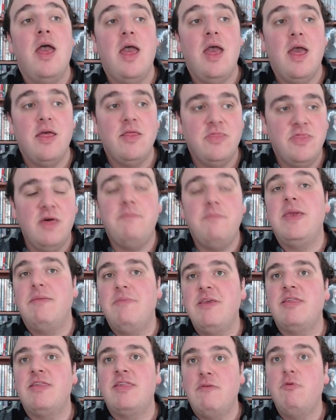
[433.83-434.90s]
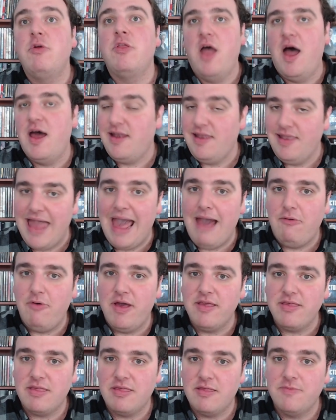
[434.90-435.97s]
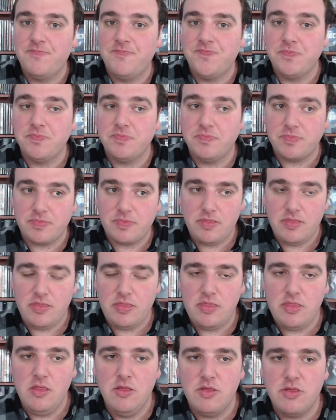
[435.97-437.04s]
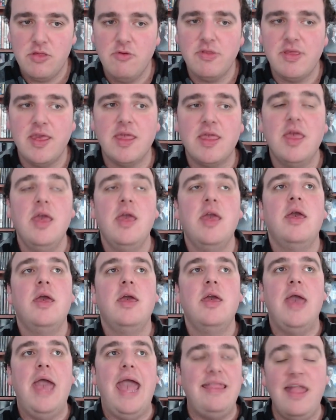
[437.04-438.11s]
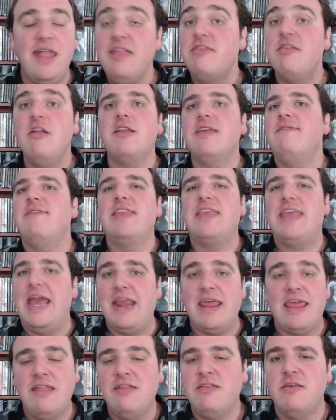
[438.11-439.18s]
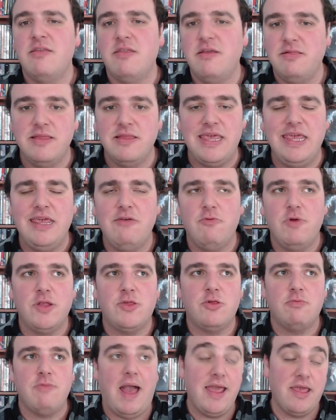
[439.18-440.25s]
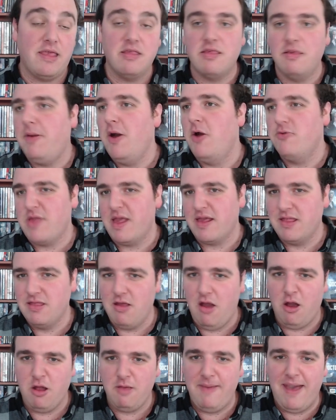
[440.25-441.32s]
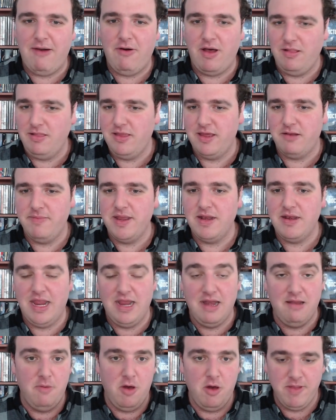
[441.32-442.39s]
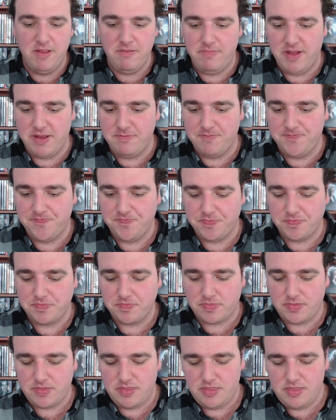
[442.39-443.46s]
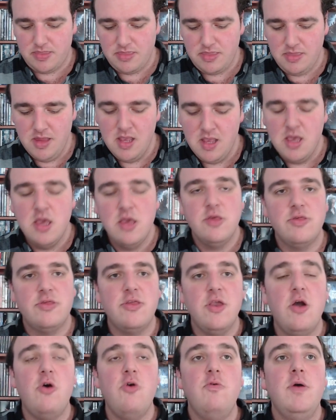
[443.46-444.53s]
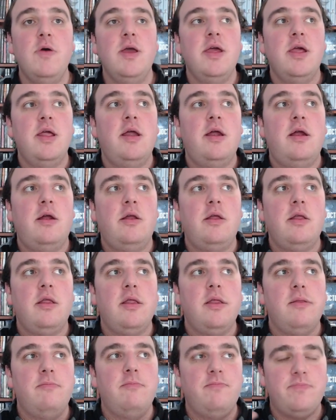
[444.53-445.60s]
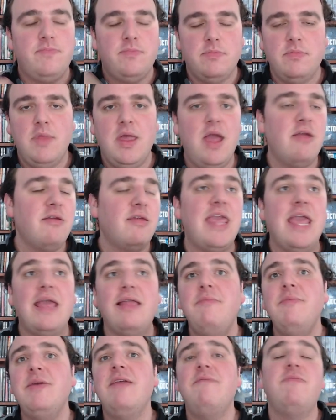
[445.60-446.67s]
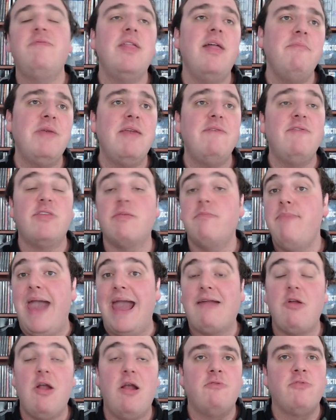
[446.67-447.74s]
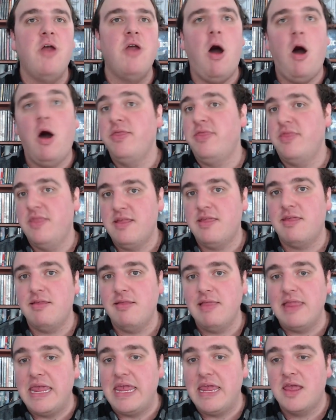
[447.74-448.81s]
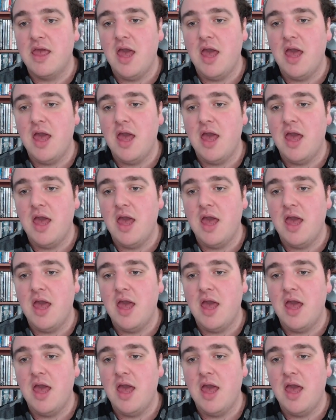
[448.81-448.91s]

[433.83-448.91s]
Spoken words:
the BBC will not allow us. So it's like, and that's not even getting into the leak, which I suppose I can talk about a little bit in a moment, but so okay, let me give you some background on this leak.